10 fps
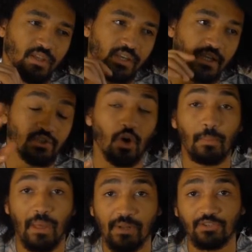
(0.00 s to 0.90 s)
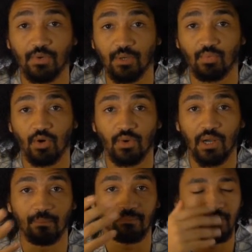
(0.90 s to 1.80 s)
Yeah, so on my mentoring
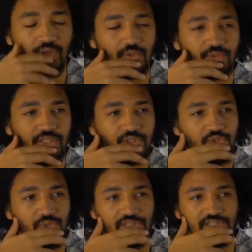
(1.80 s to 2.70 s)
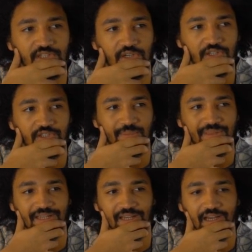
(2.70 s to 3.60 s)
program, the texture is
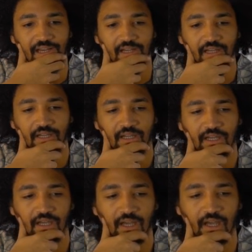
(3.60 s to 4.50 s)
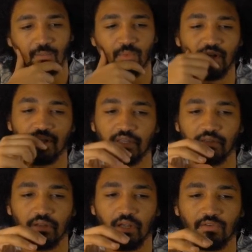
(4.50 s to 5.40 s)
something I
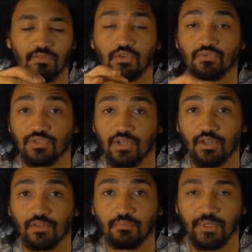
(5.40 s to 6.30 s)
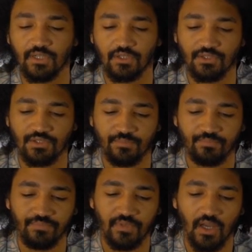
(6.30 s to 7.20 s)
really like focus on, because
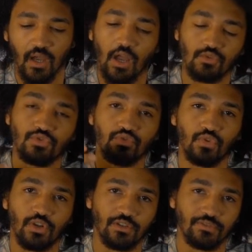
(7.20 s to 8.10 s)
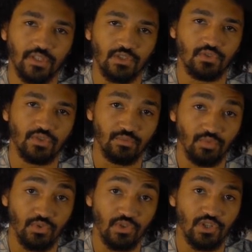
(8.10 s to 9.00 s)
I used to do a lot of textures in
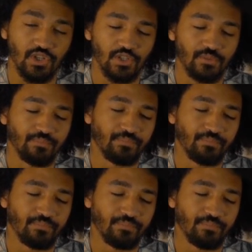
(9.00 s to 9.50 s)
production,